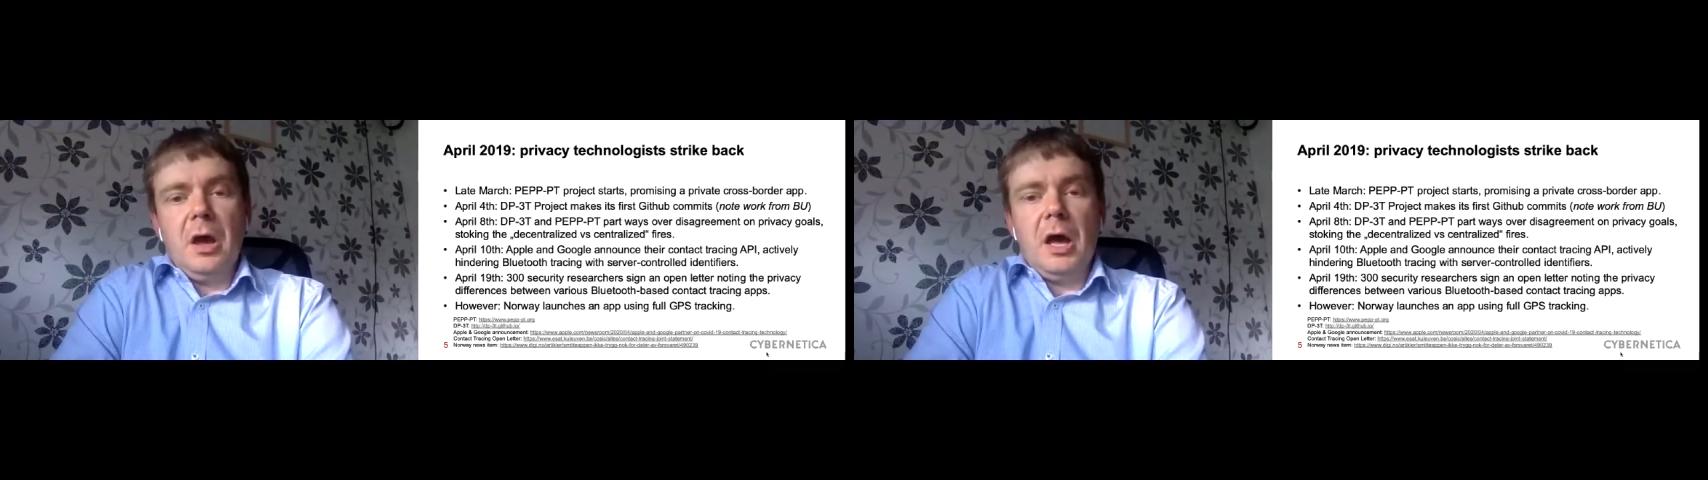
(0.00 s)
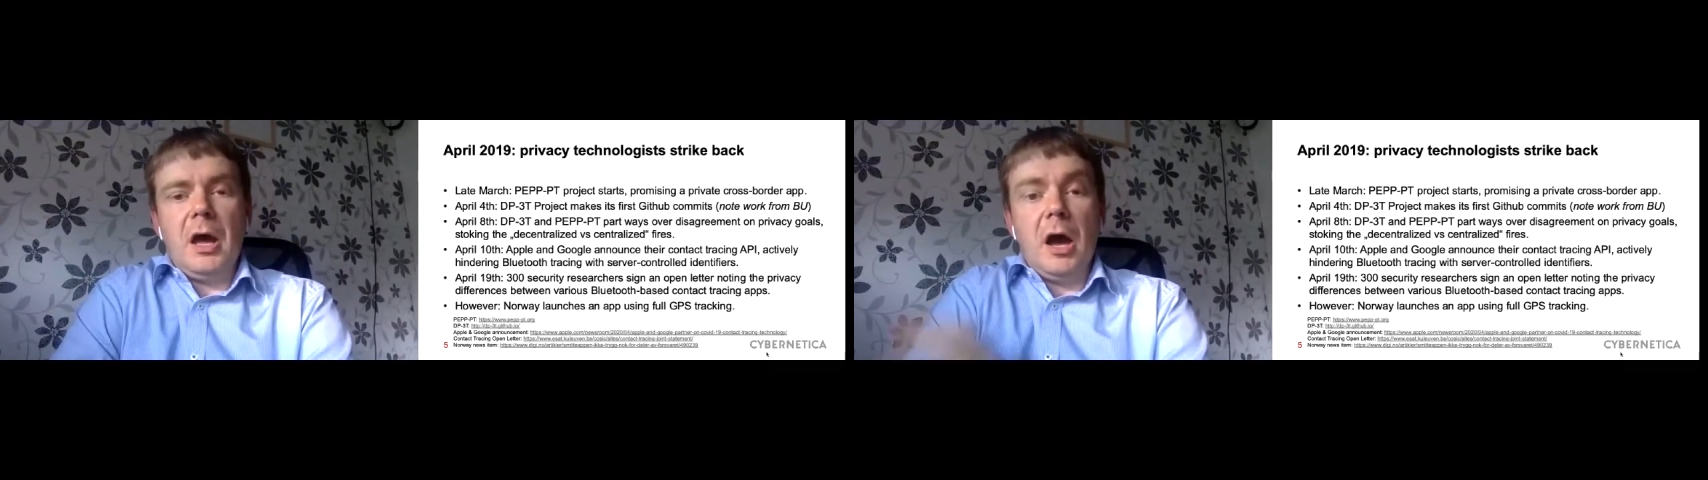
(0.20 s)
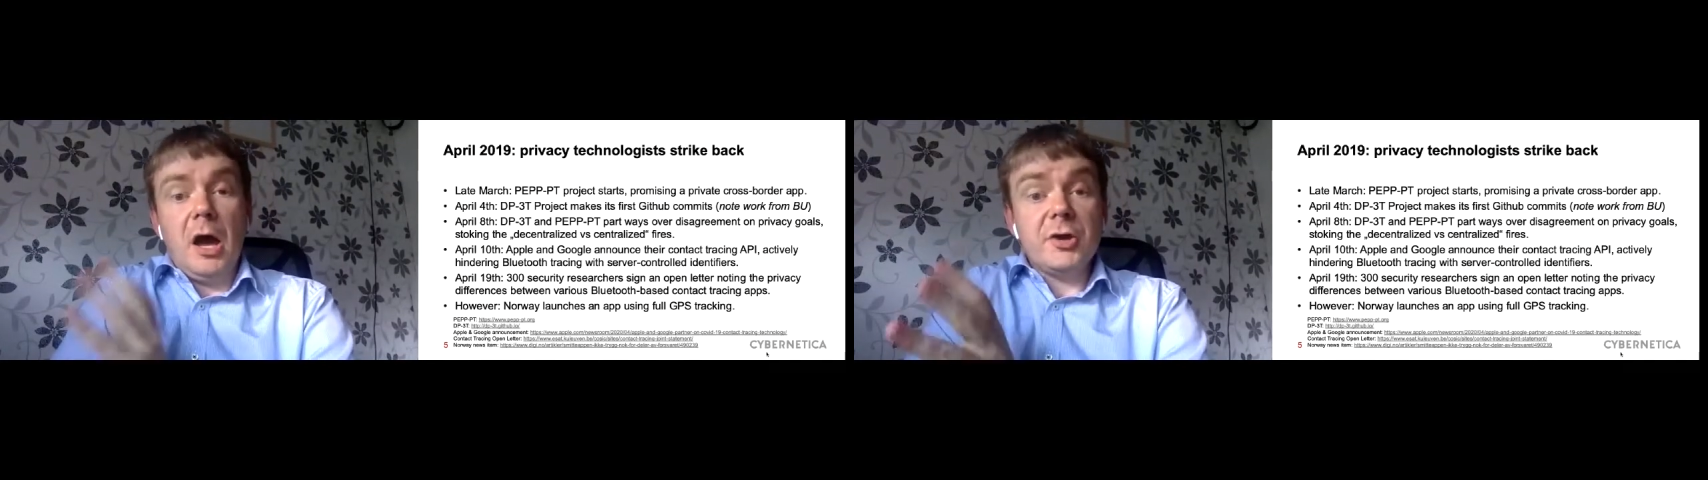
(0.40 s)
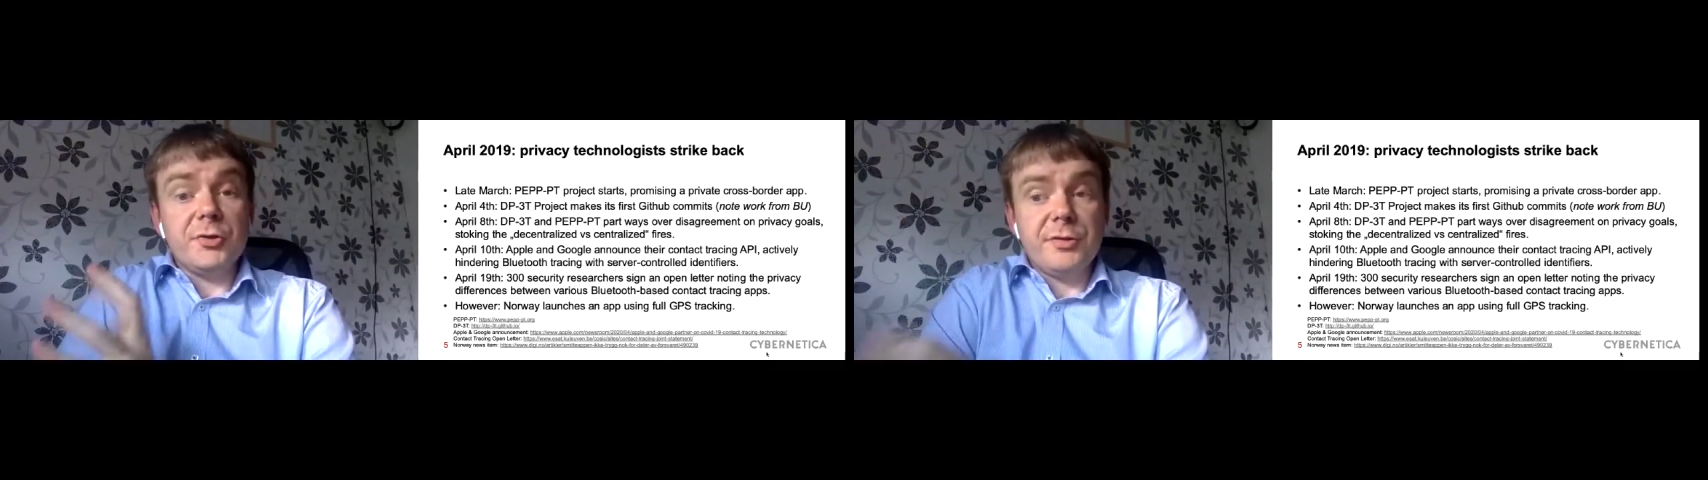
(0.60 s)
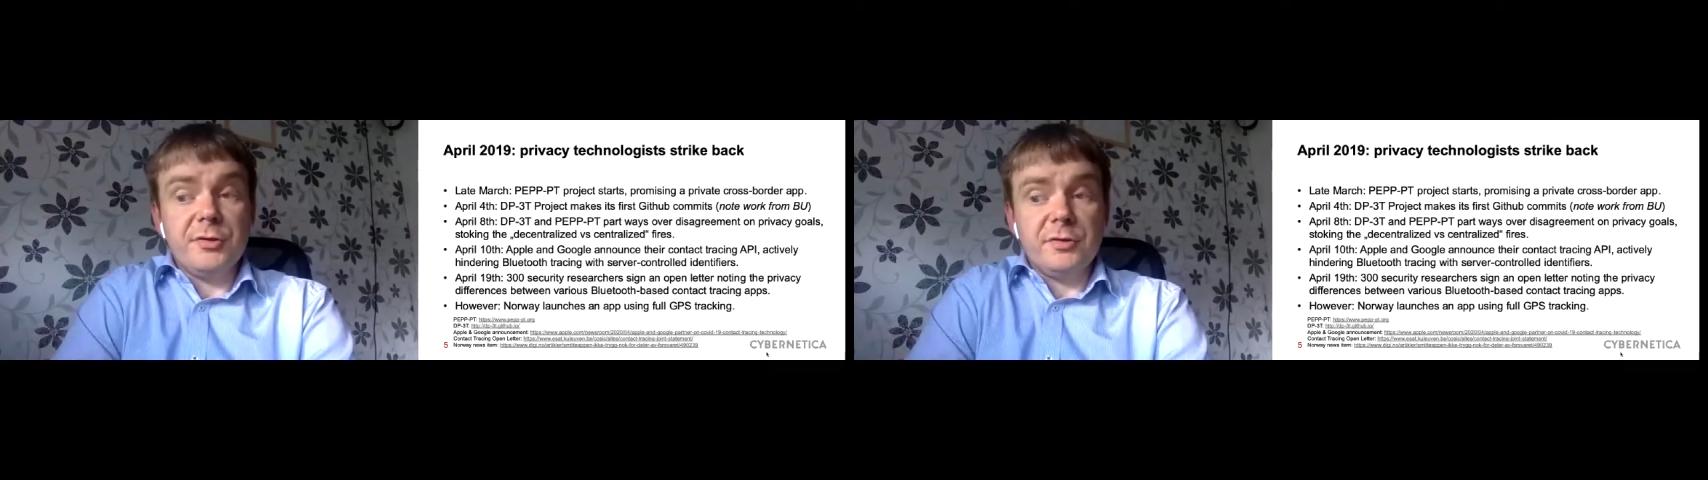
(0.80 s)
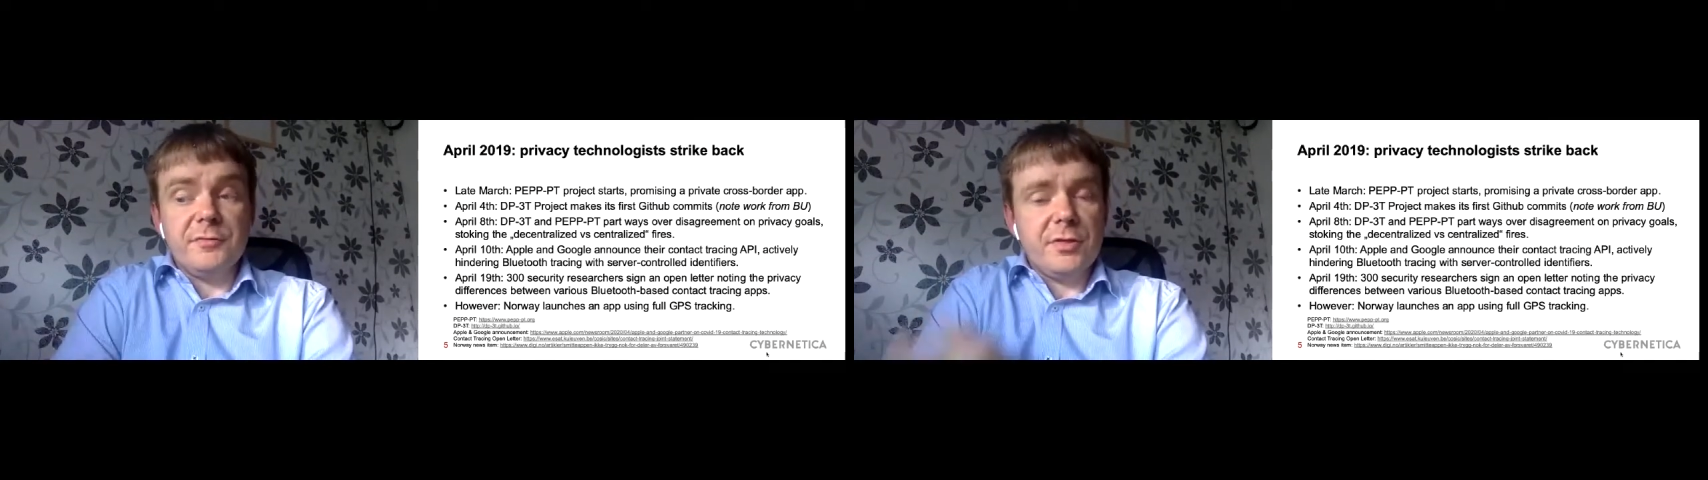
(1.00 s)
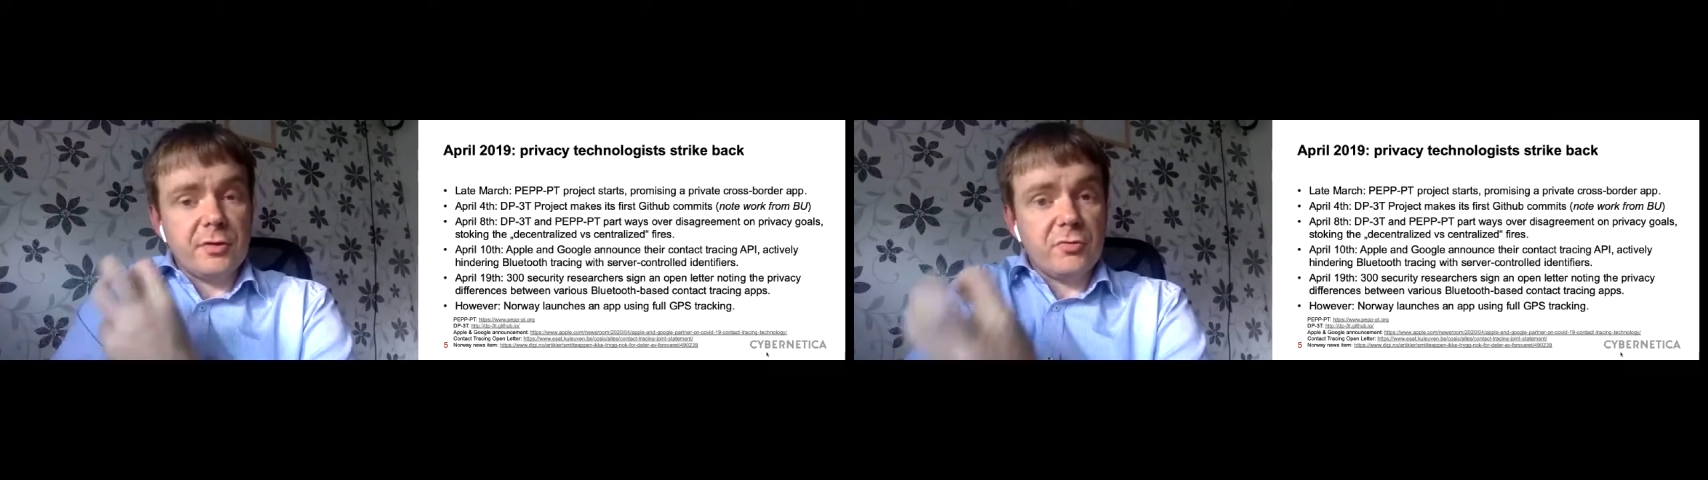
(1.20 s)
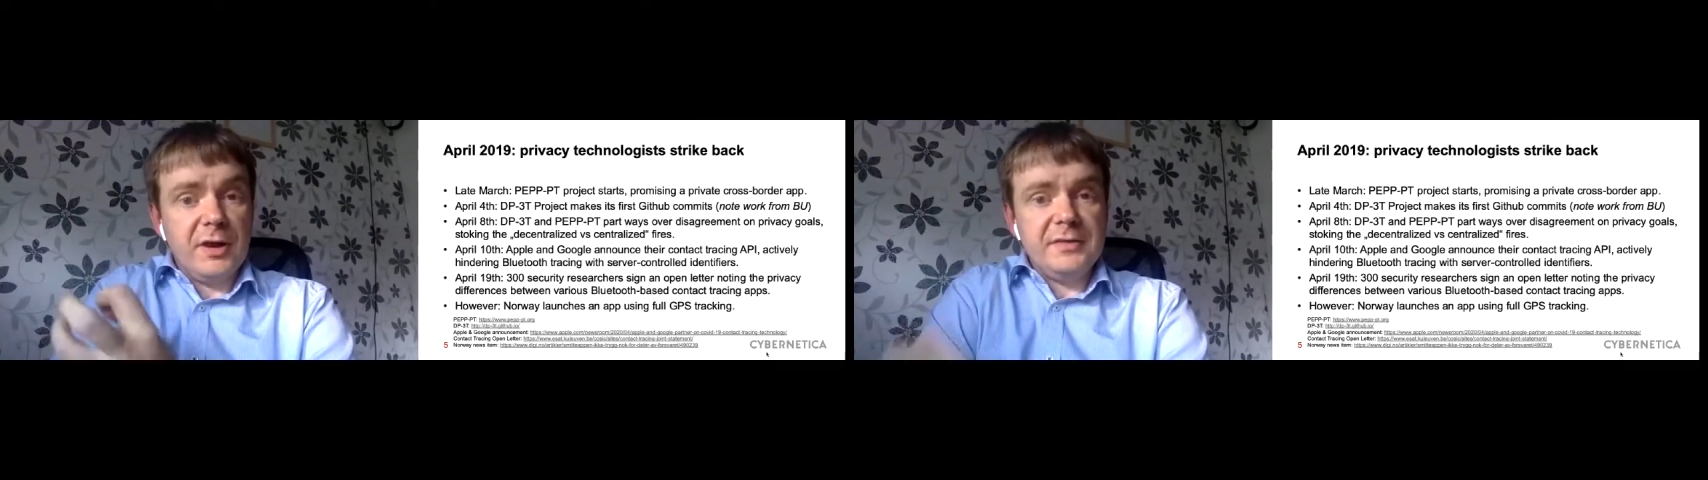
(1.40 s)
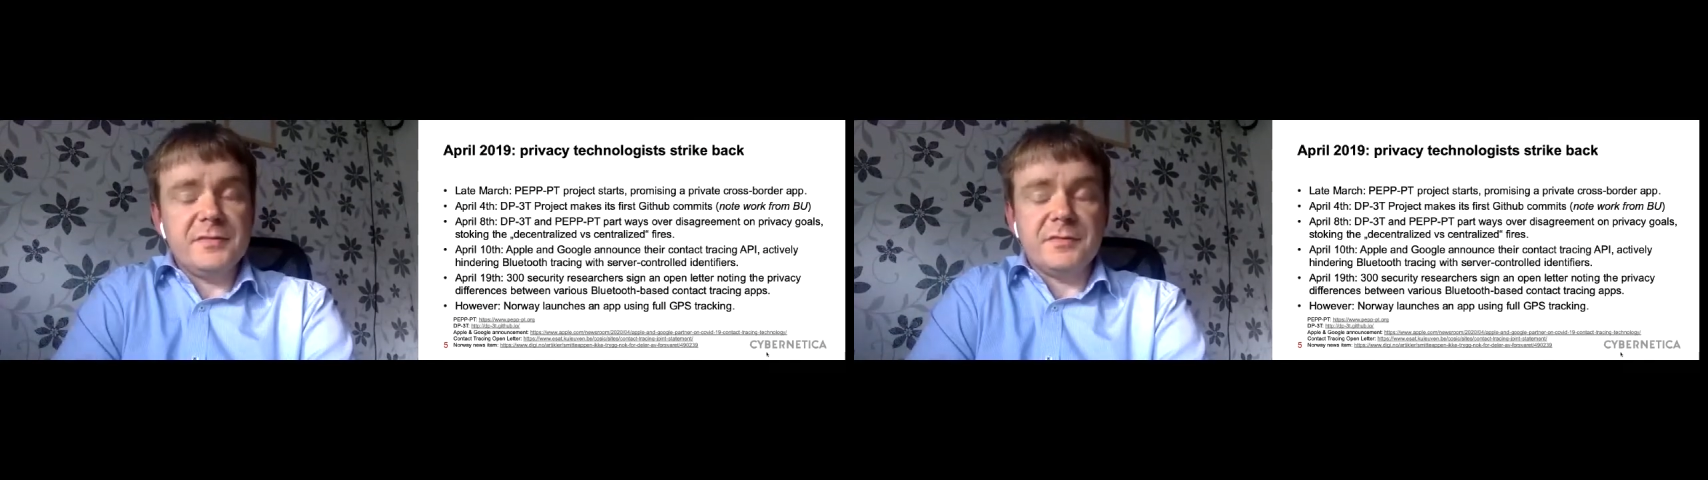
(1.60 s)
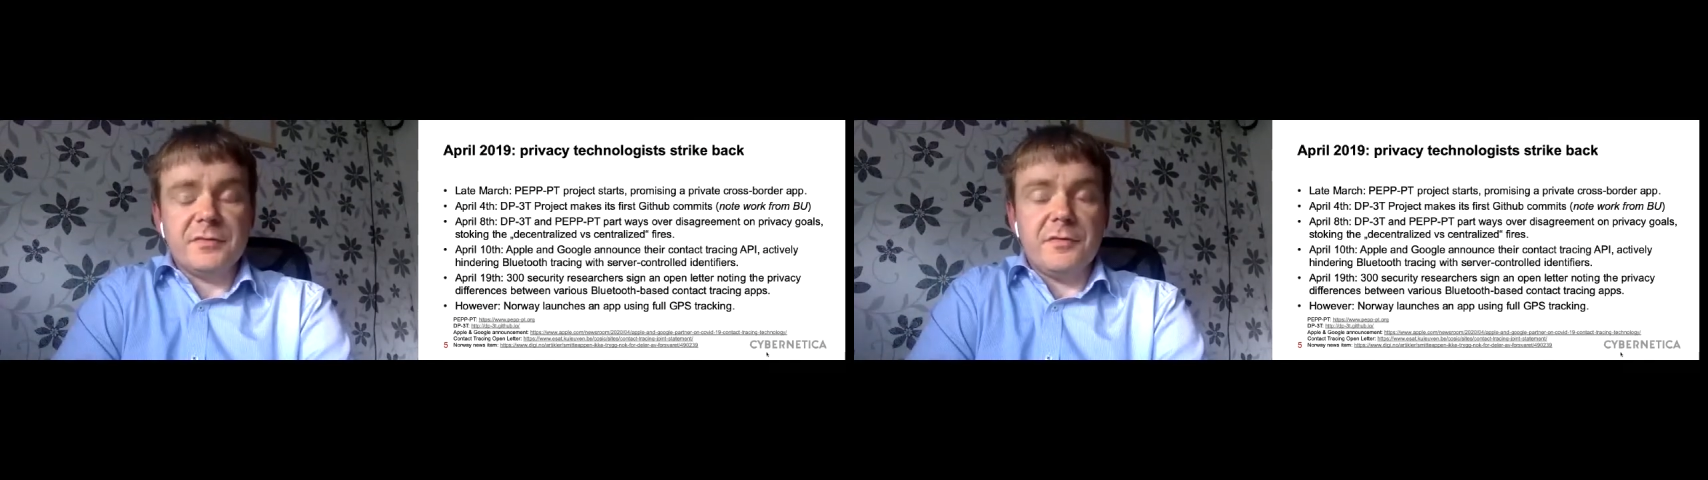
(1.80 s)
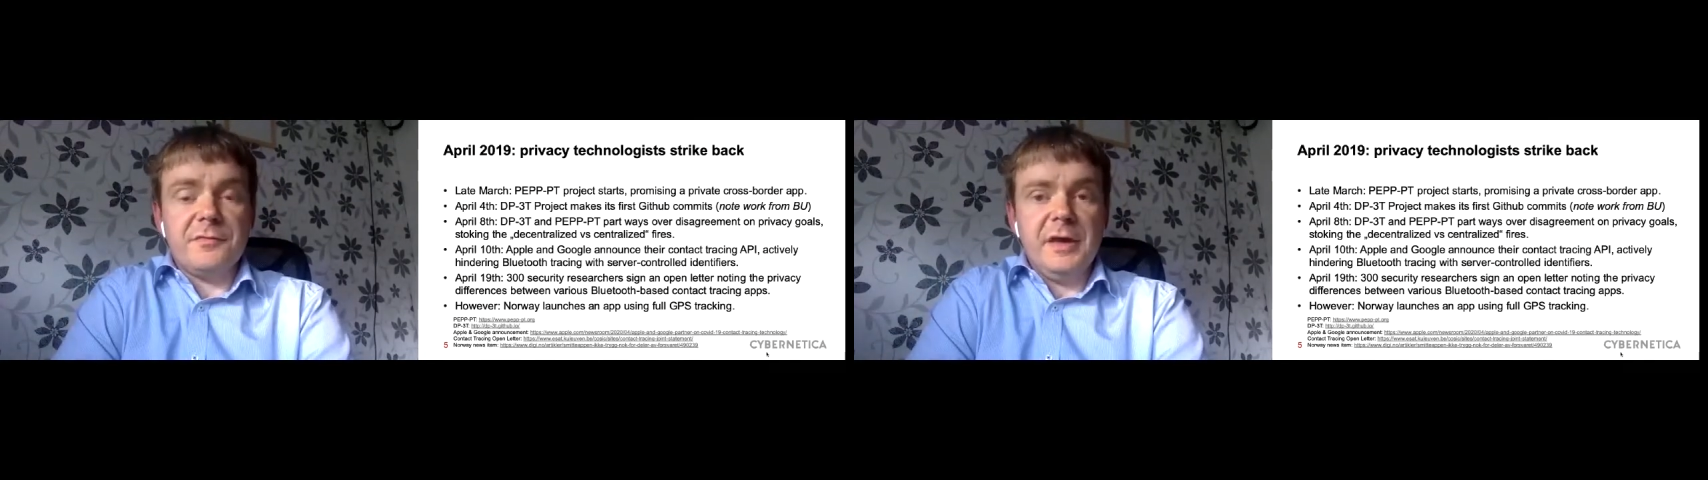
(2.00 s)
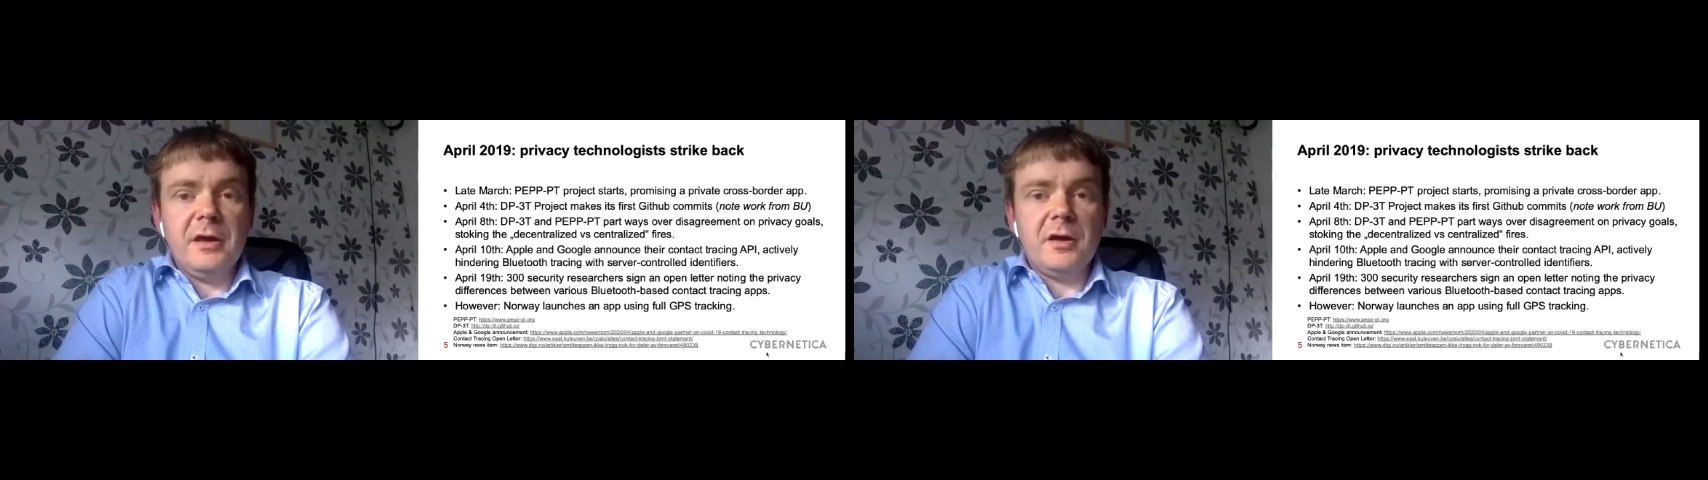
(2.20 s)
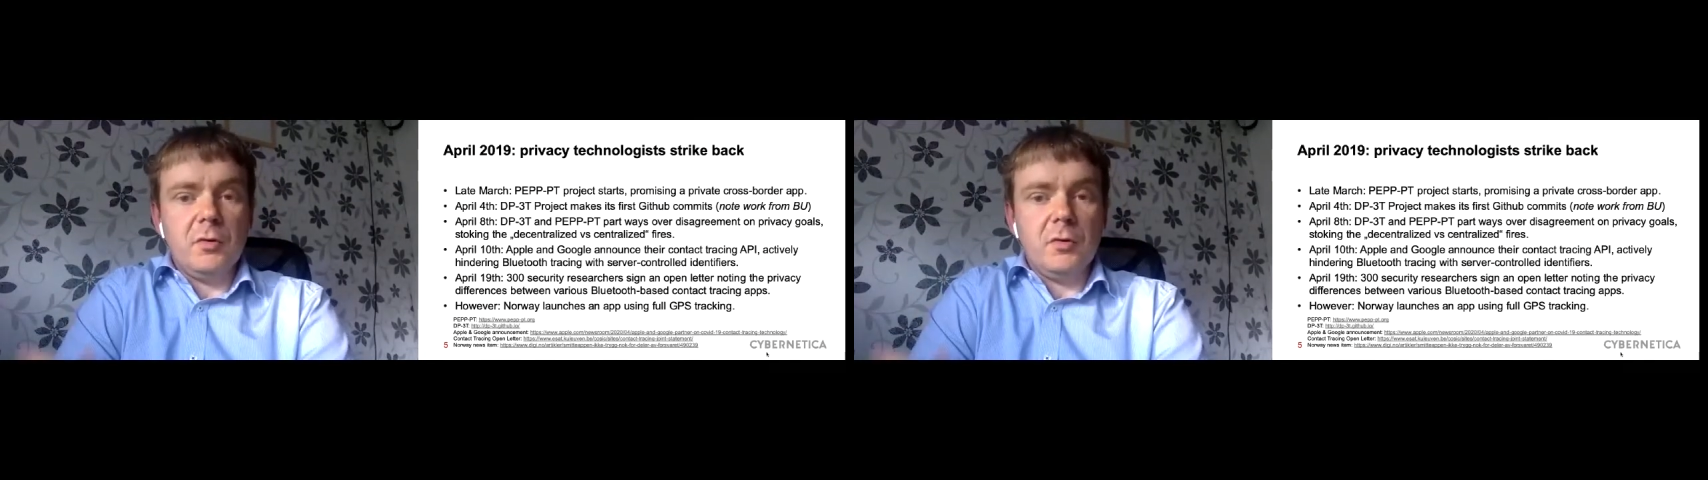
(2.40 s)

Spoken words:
I considered this a great thing.